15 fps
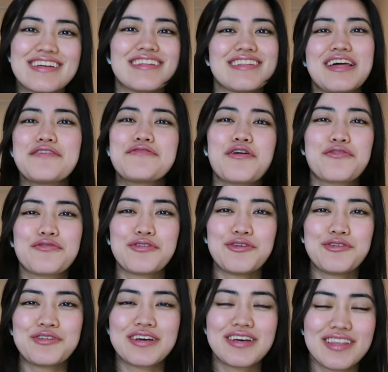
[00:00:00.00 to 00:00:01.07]
Love your
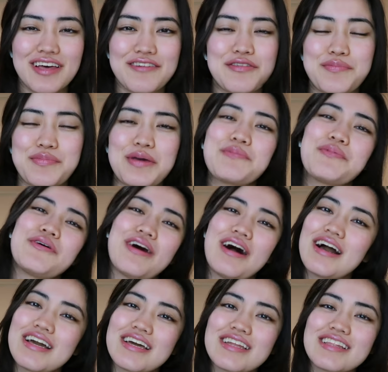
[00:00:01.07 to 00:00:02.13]
food, love the people,
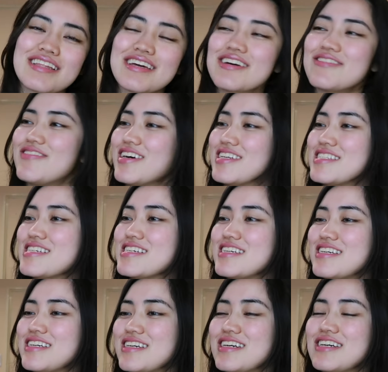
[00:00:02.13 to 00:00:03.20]
hi Italy, but
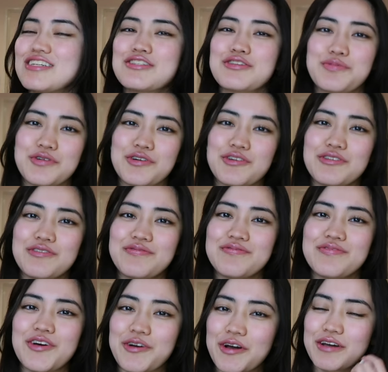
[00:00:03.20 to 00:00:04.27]
super cool.
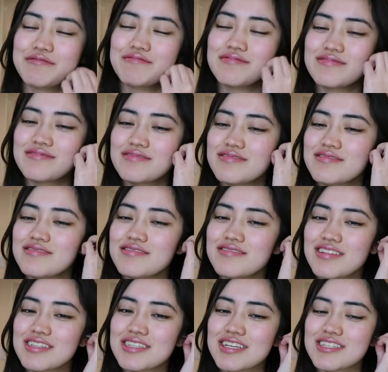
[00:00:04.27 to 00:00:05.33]
Okay,
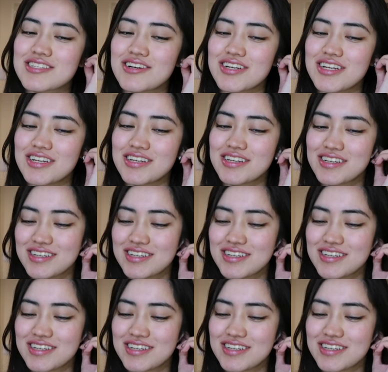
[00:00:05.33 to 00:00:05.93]
let's get started.